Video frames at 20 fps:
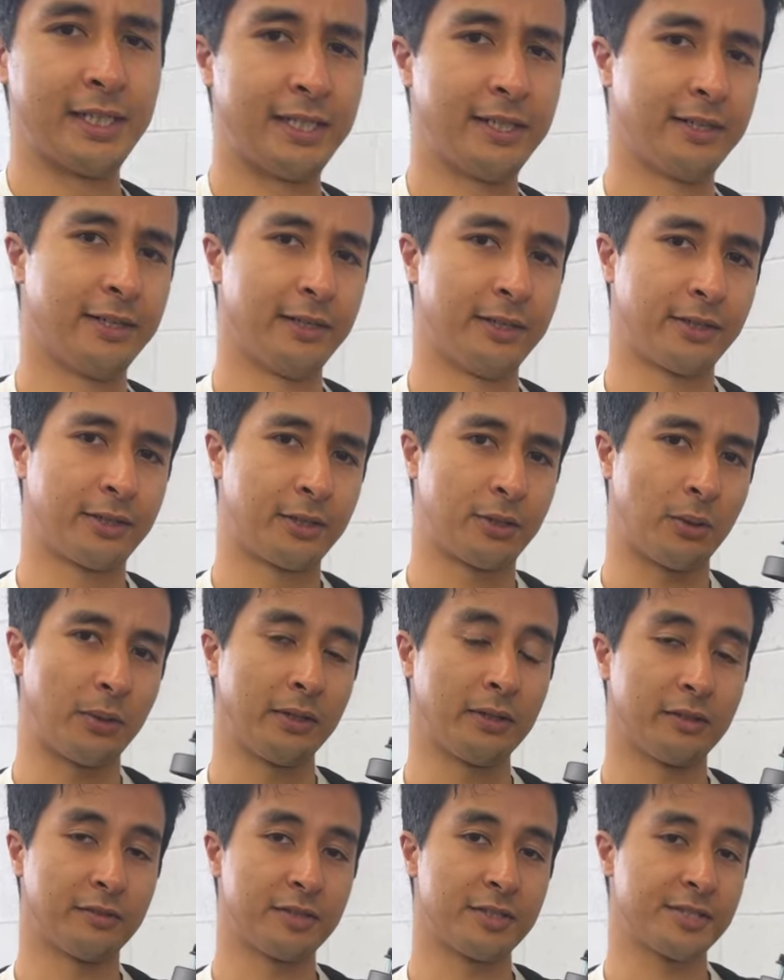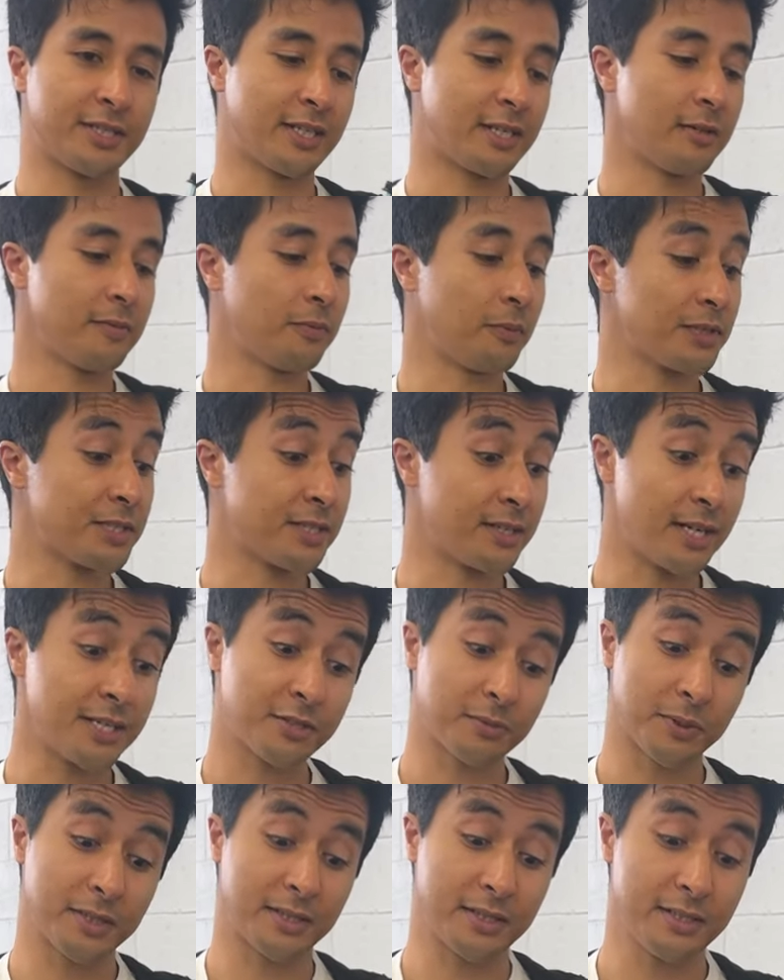ECS tuning coilovers.
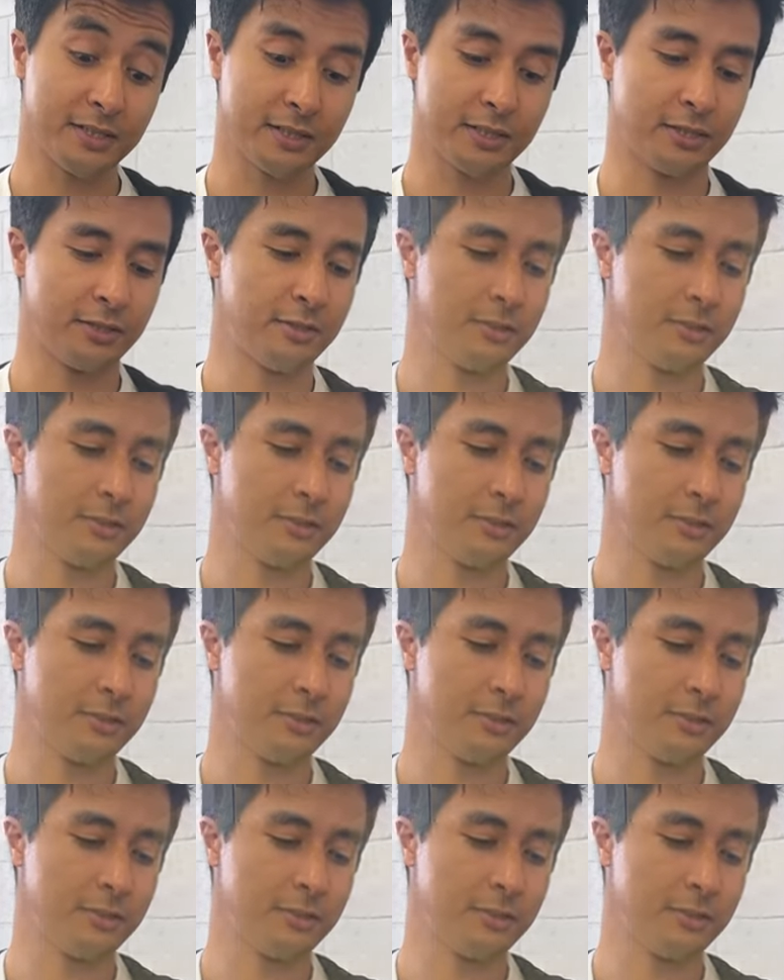So we have the car